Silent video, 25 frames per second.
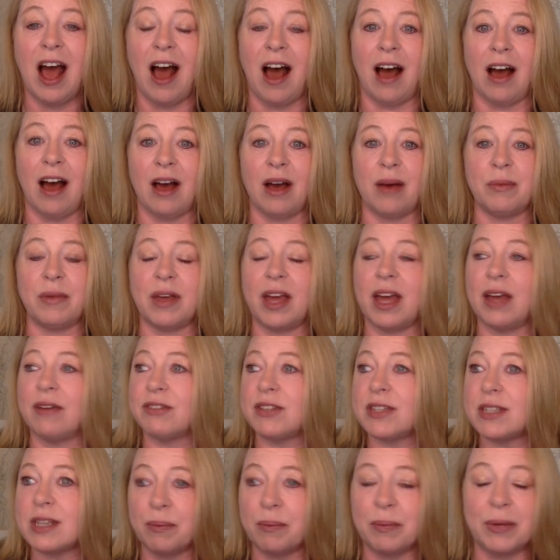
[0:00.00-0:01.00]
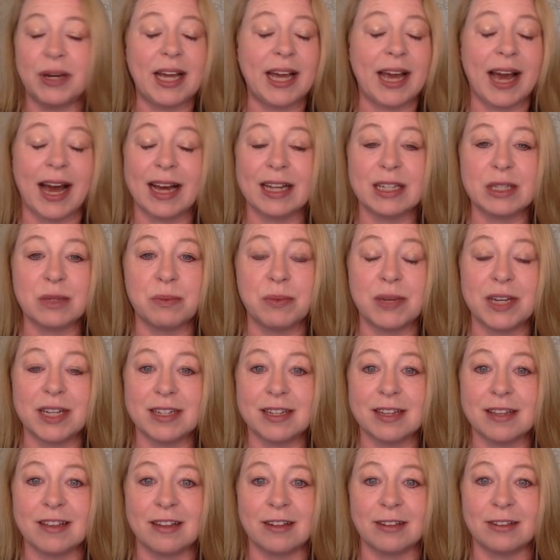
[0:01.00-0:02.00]
If somebody adds me
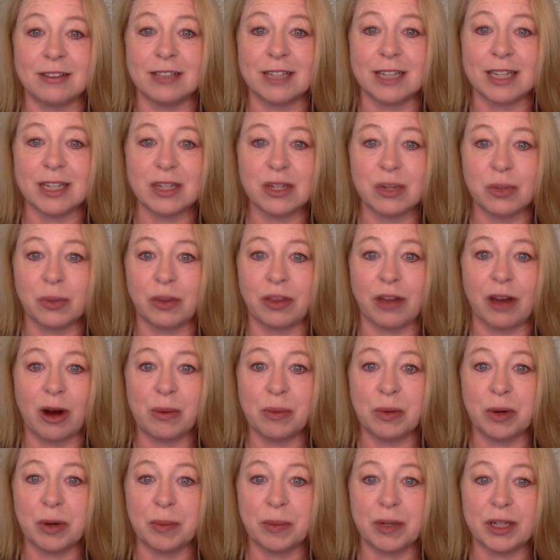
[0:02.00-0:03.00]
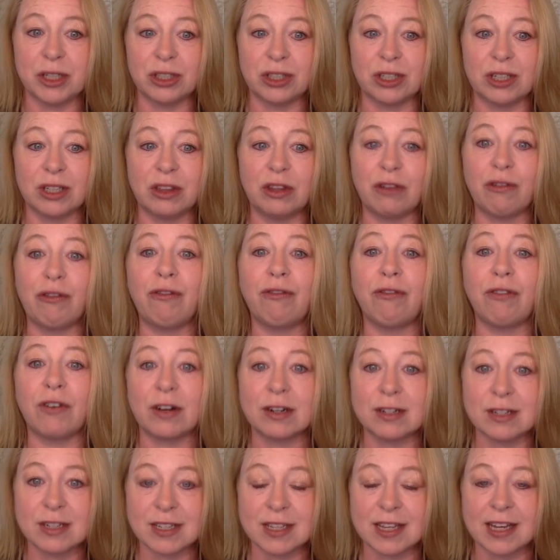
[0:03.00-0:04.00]
to their list without permission, the
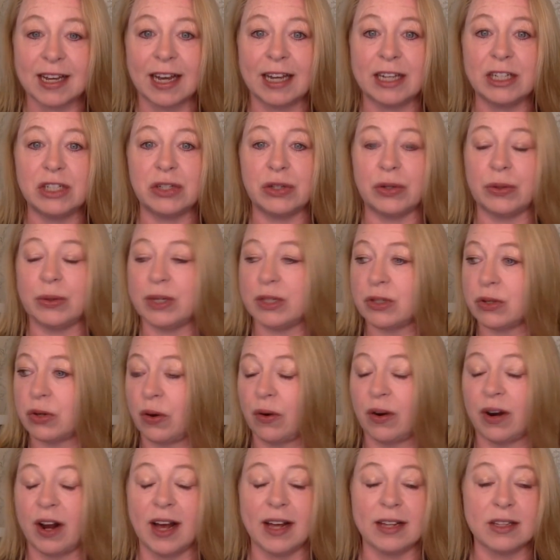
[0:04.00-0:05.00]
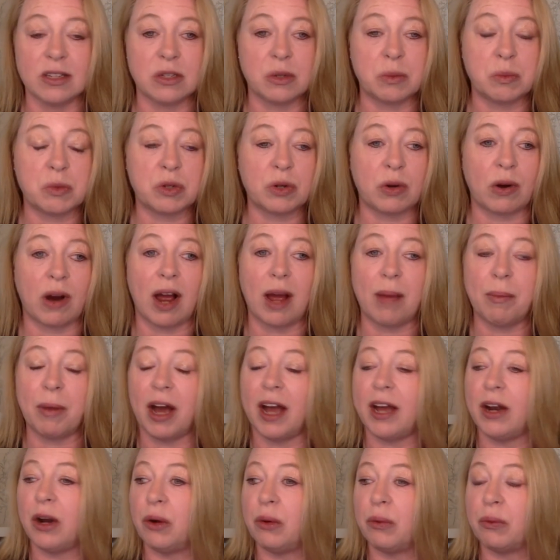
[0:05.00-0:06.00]
first thing I do is go to unsubscribe.
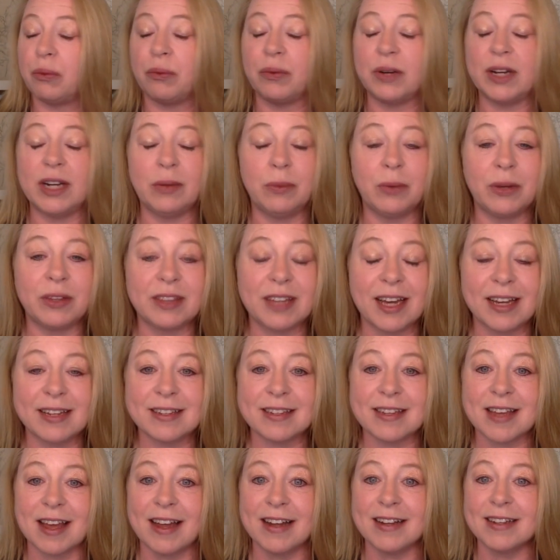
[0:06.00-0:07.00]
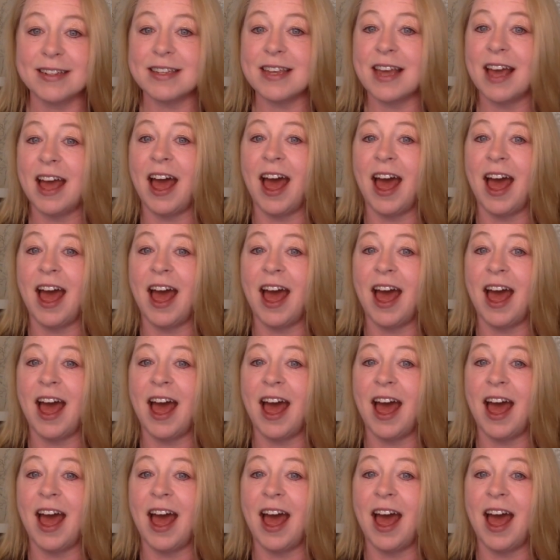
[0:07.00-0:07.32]
I don't read what they sent.